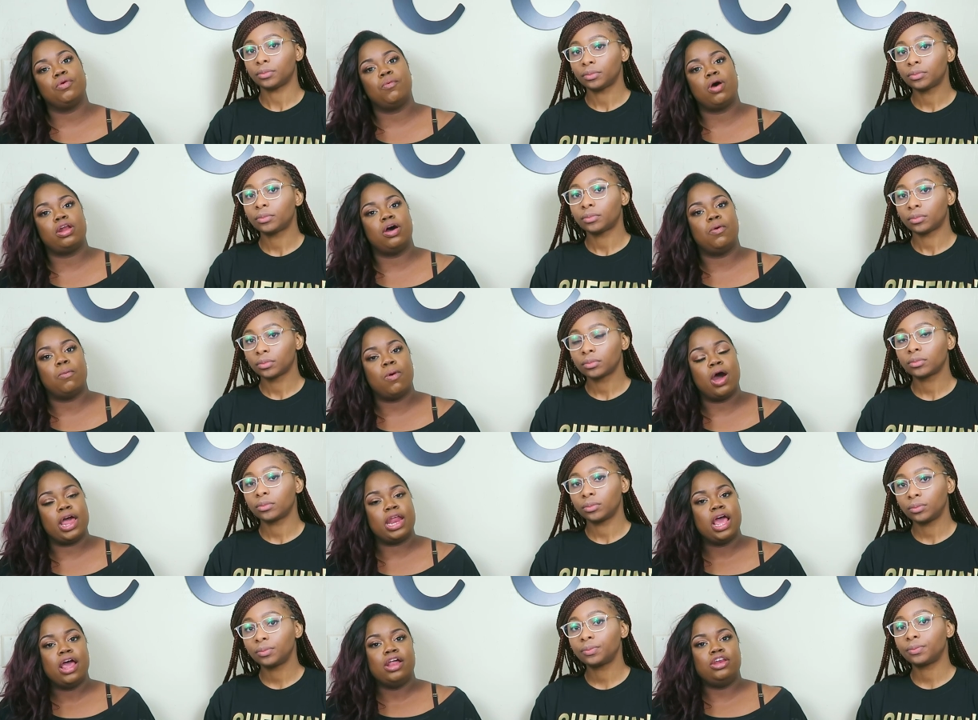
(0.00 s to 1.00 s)
Speaker 1: you
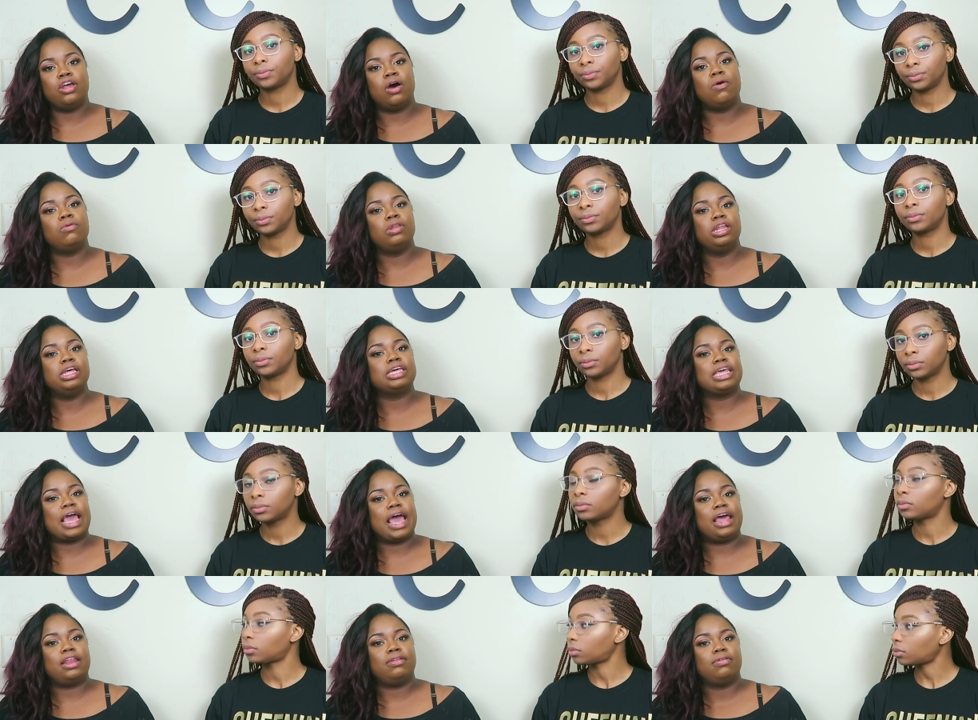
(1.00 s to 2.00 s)
one-on-one. Mm-hmm. Don't
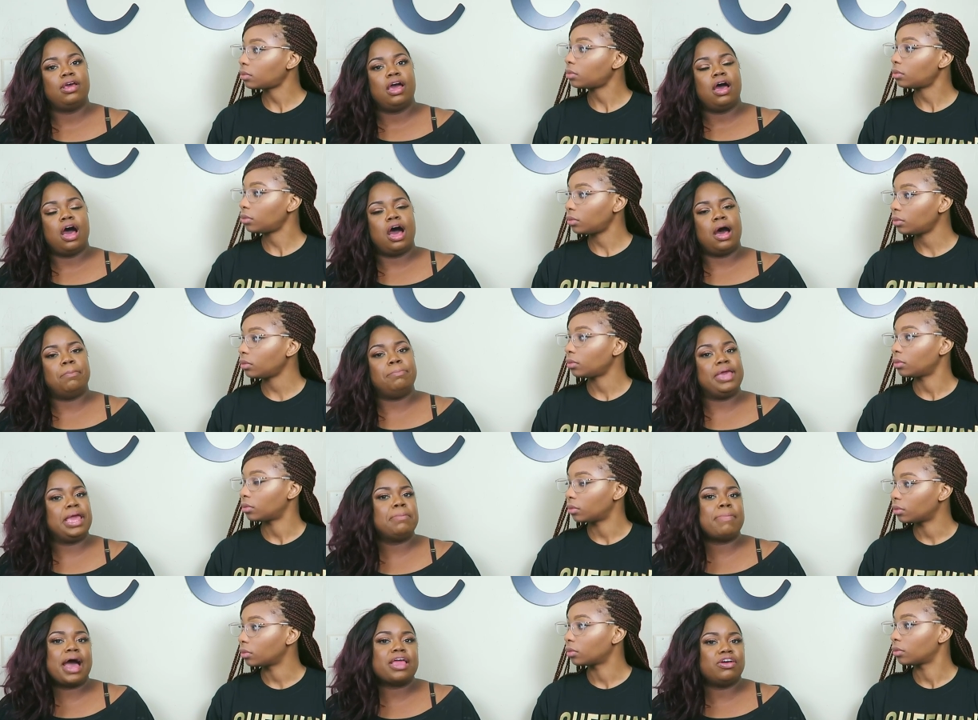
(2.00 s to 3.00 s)
look at um,
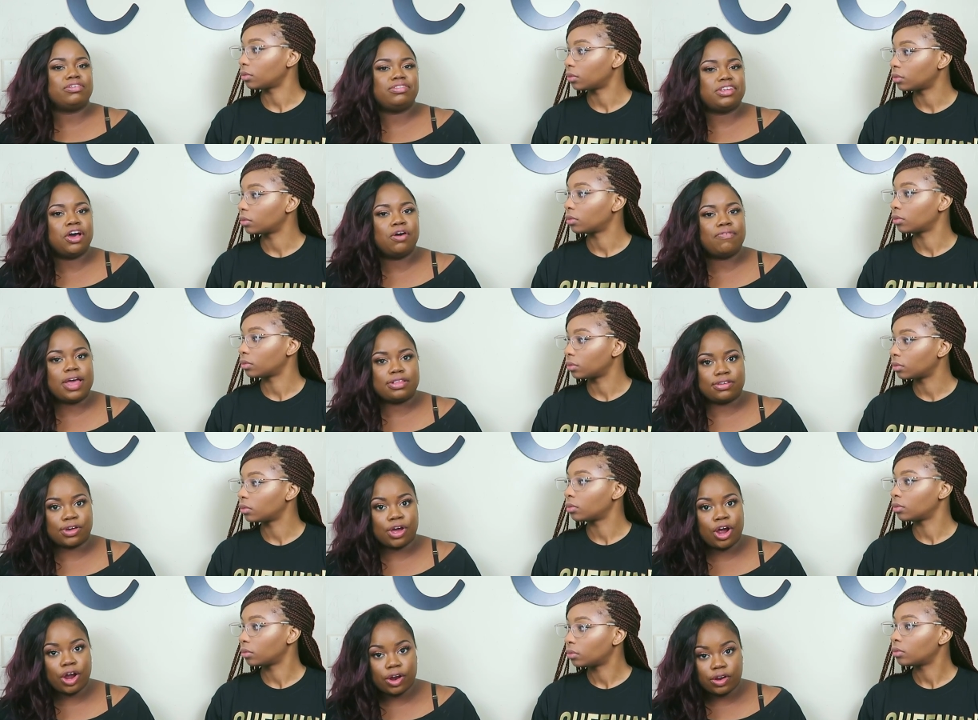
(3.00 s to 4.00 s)
being by yourself
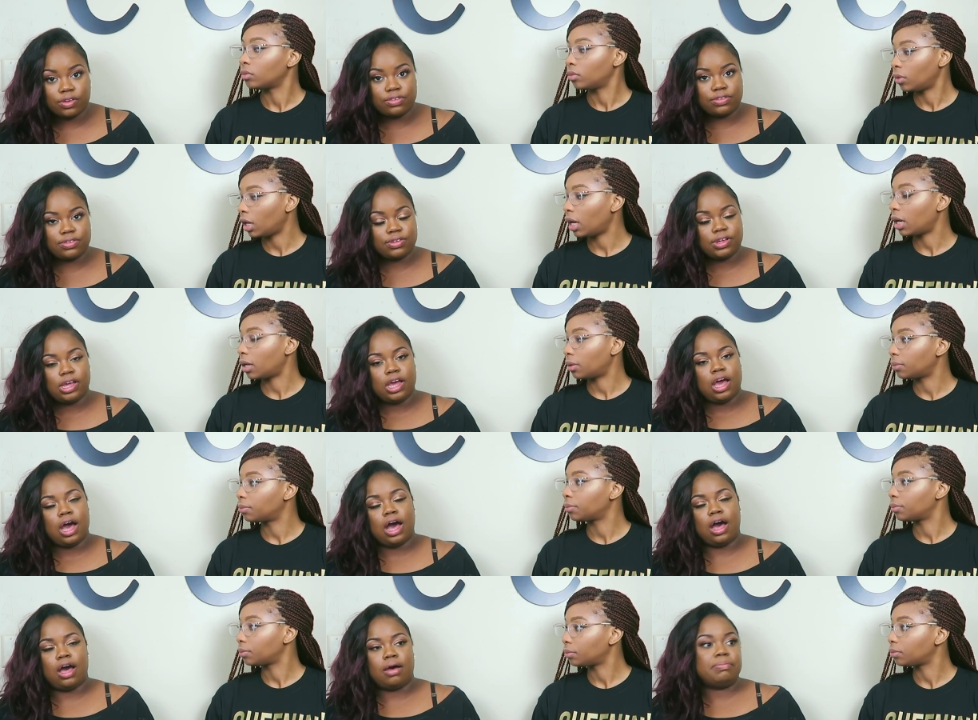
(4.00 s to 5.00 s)
as a curse.
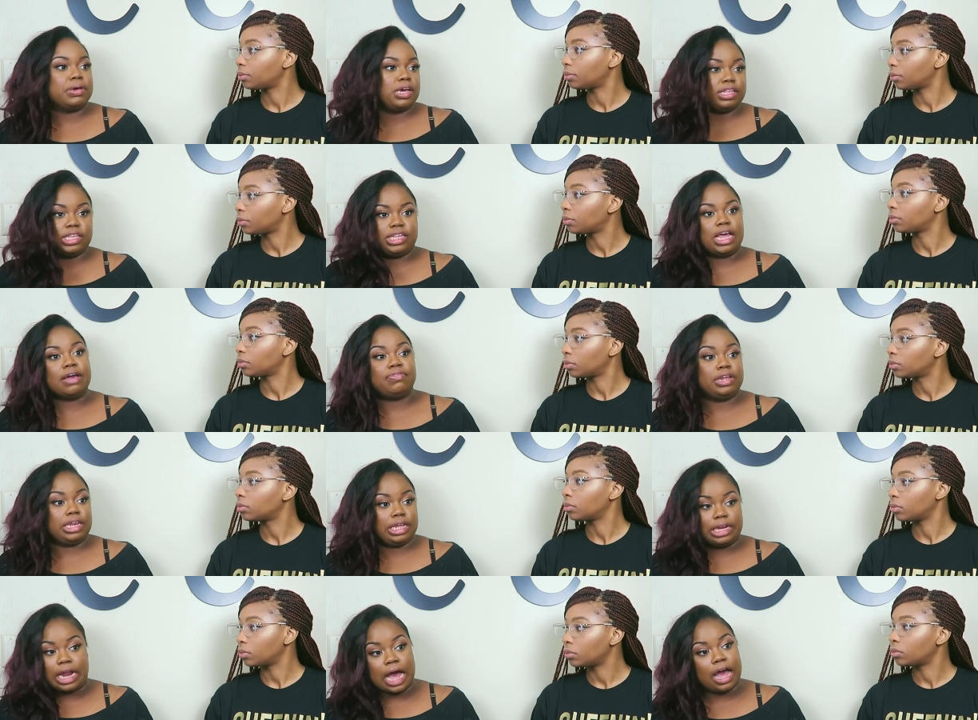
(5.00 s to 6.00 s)
Yeah. Um, because it's
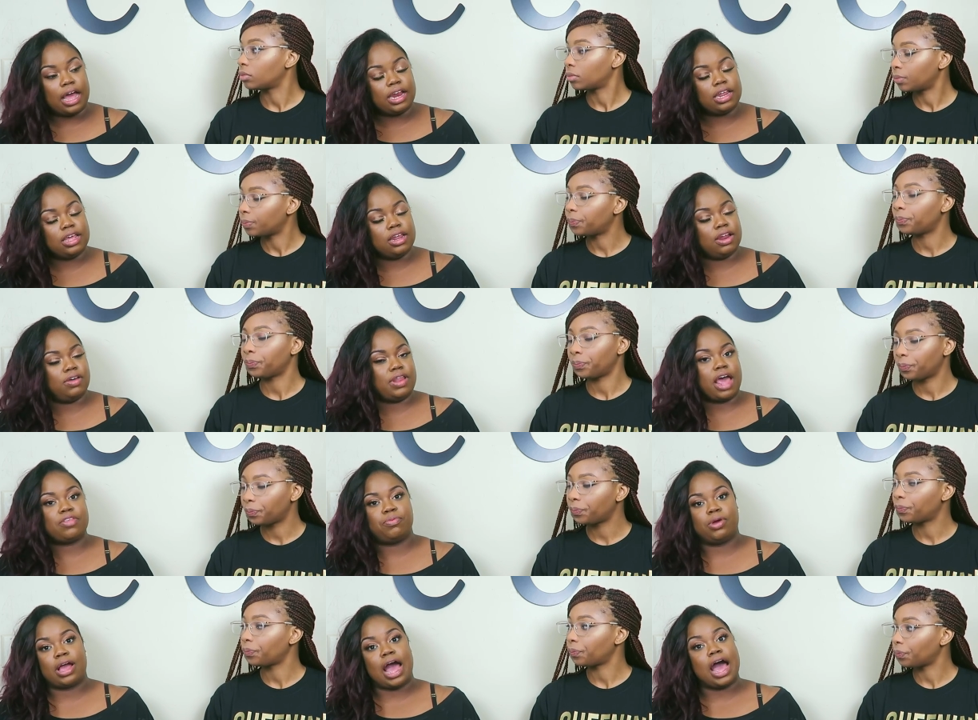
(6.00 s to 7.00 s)
definitely not. You know,
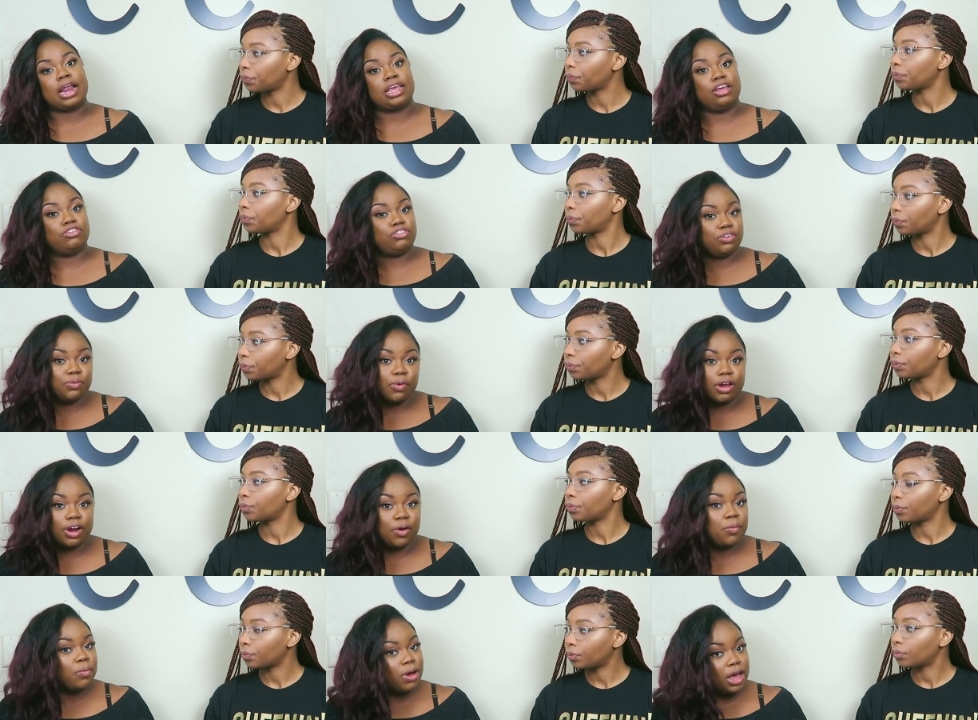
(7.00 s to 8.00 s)
that's where God gets you
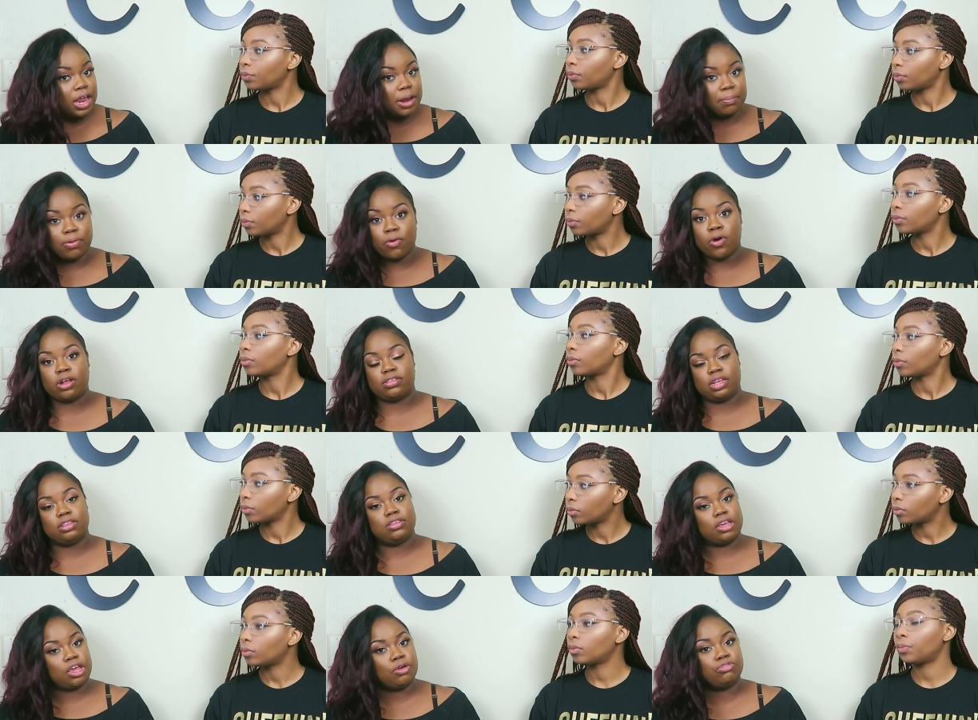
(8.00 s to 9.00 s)
one-on-one and pours
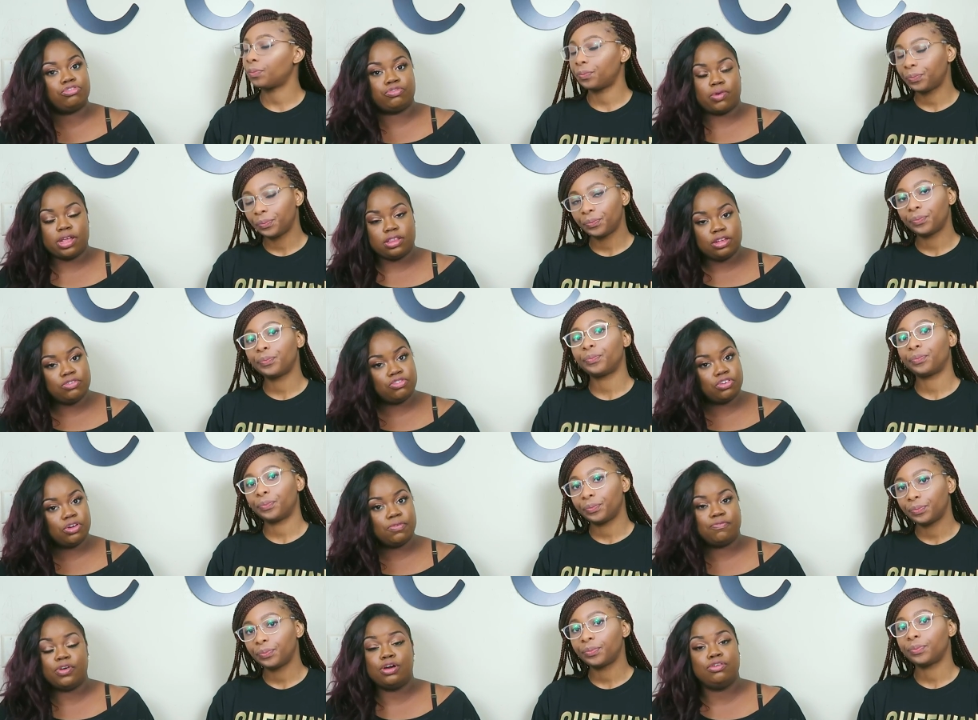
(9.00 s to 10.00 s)
into you, mm-hmm. strengthens you,